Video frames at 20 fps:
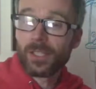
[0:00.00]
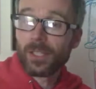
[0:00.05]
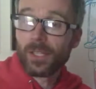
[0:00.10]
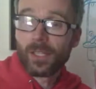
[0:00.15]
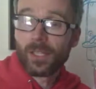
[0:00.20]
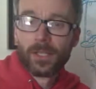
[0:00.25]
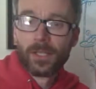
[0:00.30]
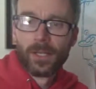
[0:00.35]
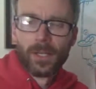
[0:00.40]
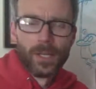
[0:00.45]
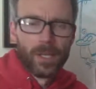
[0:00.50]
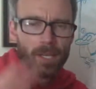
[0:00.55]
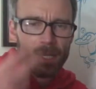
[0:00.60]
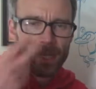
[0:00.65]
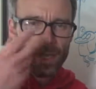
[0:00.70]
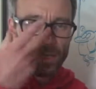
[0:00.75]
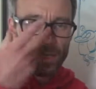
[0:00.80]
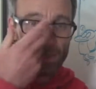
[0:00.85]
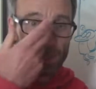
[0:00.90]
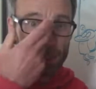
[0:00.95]
then you
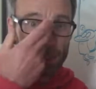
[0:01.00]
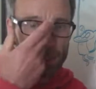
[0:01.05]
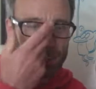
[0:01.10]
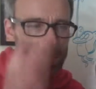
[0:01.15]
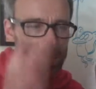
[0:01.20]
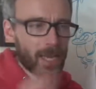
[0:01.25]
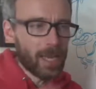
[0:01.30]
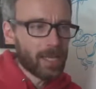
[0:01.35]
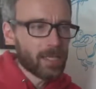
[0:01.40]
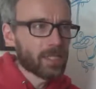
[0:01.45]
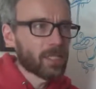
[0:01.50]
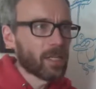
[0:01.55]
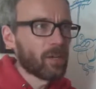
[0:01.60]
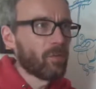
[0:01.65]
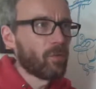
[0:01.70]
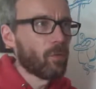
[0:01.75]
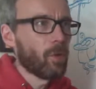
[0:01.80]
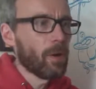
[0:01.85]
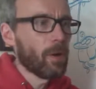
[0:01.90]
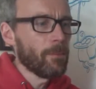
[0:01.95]
need to get
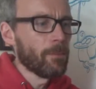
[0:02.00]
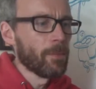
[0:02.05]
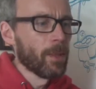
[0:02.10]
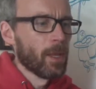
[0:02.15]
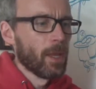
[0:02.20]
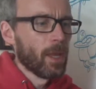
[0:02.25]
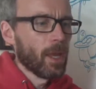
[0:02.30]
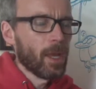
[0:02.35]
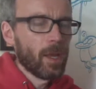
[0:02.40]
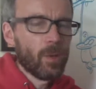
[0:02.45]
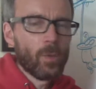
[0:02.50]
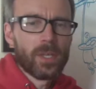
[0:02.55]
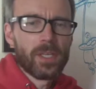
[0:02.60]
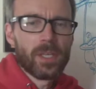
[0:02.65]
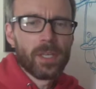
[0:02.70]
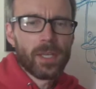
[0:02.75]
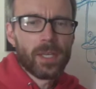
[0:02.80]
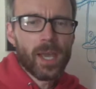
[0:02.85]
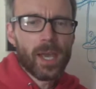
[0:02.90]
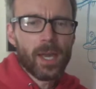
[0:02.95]
yourself one when
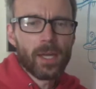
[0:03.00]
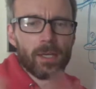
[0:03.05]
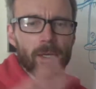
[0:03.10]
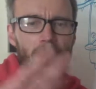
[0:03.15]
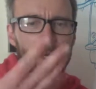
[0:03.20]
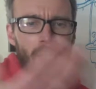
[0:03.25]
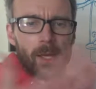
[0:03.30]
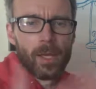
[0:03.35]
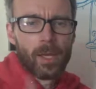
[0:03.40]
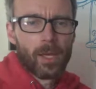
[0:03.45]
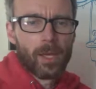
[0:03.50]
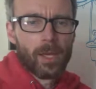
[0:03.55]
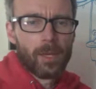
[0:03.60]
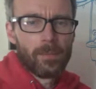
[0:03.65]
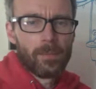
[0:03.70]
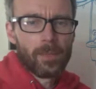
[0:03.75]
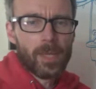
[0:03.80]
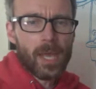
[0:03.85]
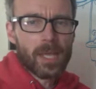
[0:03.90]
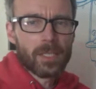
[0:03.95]
you can.
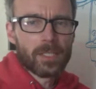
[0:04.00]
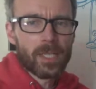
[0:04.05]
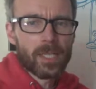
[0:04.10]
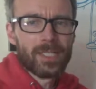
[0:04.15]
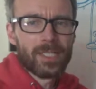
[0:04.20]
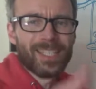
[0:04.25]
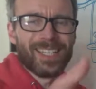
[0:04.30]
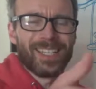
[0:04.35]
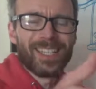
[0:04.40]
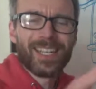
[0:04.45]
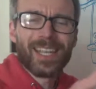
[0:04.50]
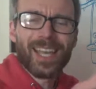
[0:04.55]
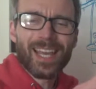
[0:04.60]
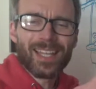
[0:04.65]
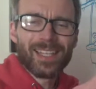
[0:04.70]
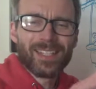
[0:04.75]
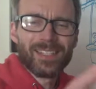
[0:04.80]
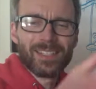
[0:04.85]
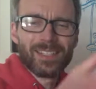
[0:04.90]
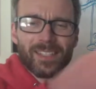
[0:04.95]
Yes, it's a
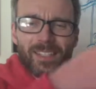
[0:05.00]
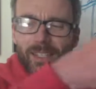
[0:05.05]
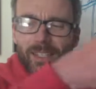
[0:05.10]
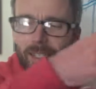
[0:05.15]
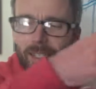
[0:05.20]
decanter.